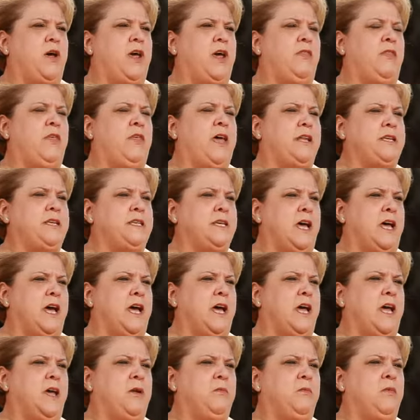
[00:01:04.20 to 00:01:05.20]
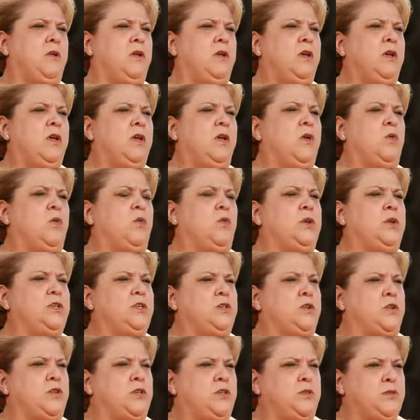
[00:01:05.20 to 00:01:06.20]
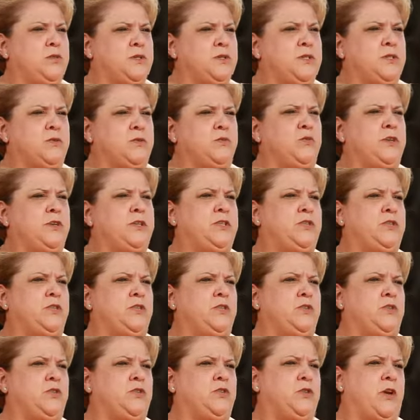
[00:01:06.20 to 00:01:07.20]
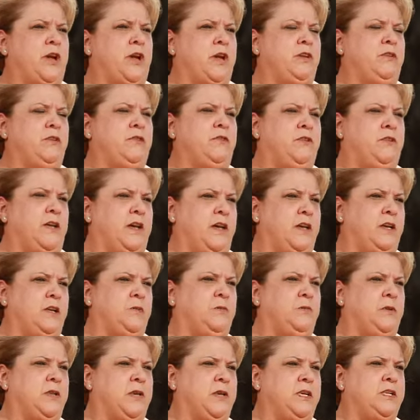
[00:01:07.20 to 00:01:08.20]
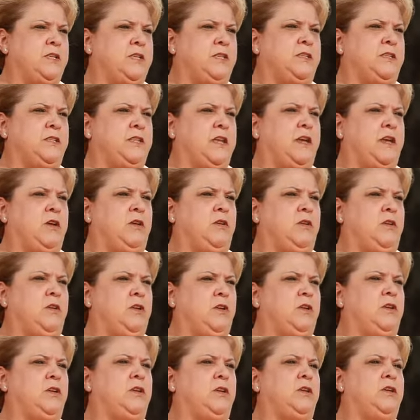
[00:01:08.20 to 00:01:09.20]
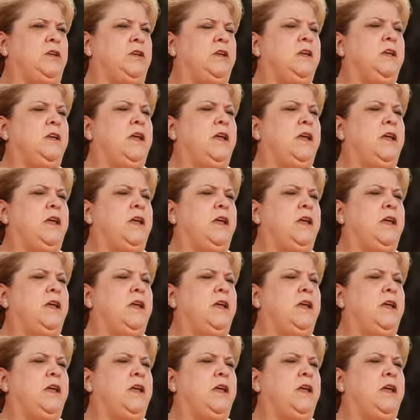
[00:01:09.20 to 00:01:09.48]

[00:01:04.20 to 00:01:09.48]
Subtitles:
at that time, we started doing some research trying to find a place that could